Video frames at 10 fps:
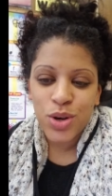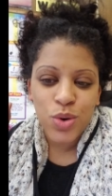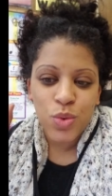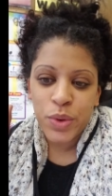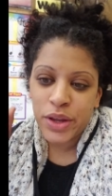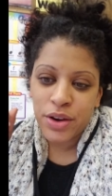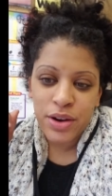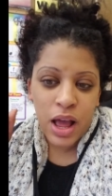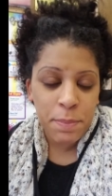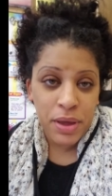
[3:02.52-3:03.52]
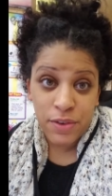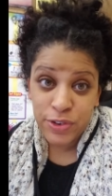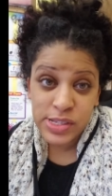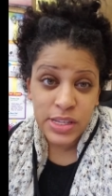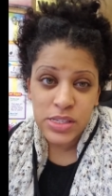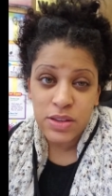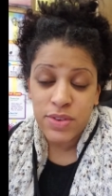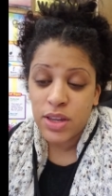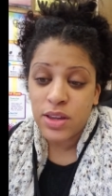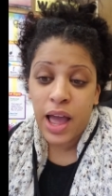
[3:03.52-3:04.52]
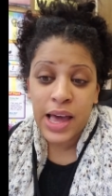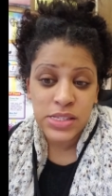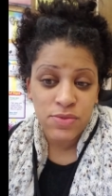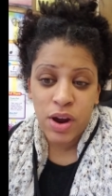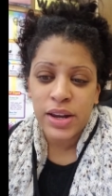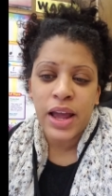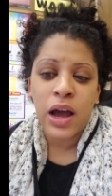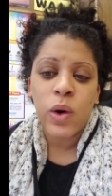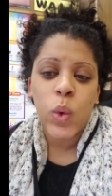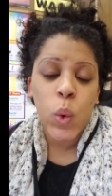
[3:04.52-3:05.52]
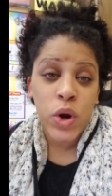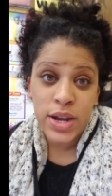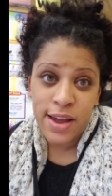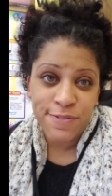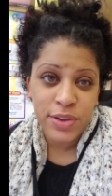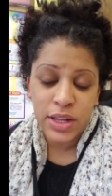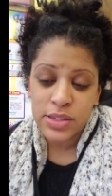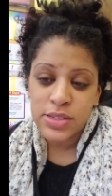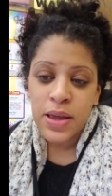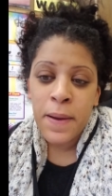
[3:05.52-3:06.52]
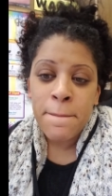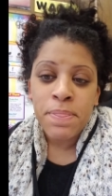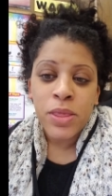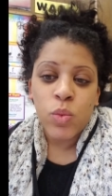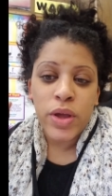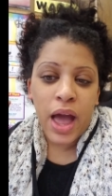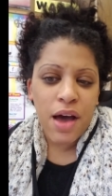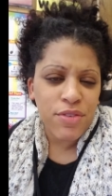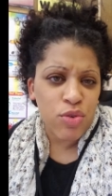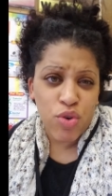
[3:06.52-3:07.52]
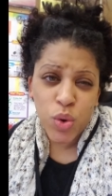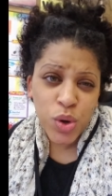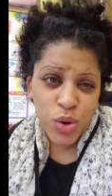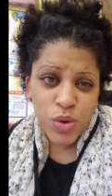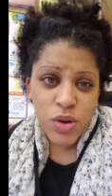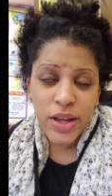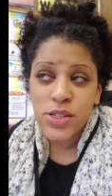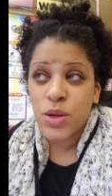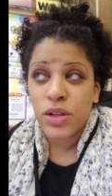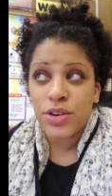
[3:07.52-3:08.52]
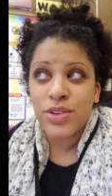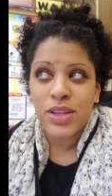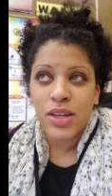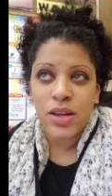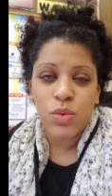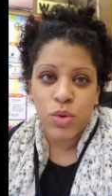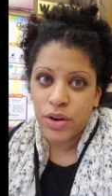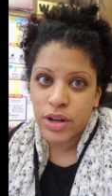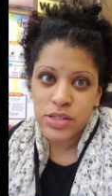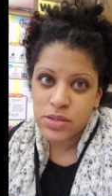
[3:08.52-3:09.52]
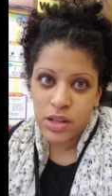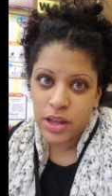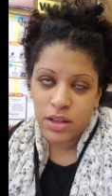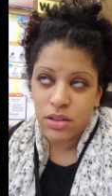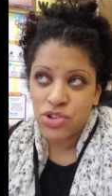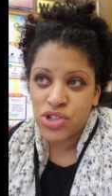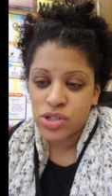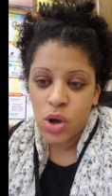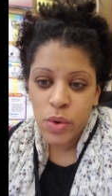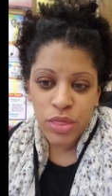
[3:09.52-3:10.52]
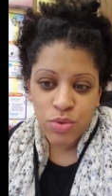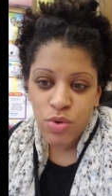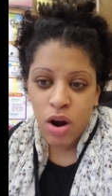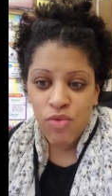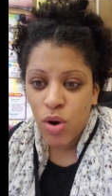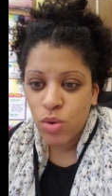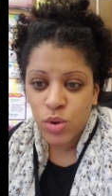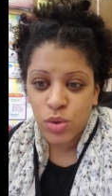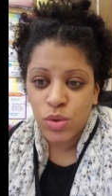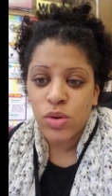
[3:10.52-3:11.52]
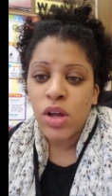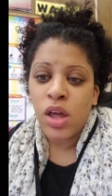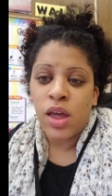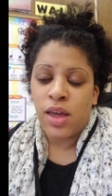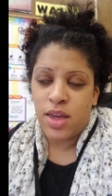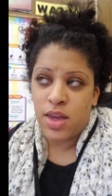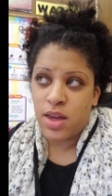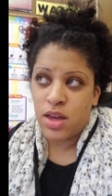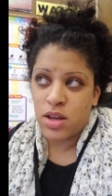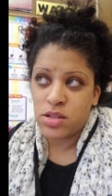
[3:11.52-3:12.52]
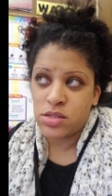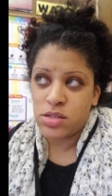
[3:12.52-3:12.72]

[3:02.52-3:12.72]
we are not paying for Sling TV as of right now or Netflix. We have a Roku, and so literally we're like just going through our Roku and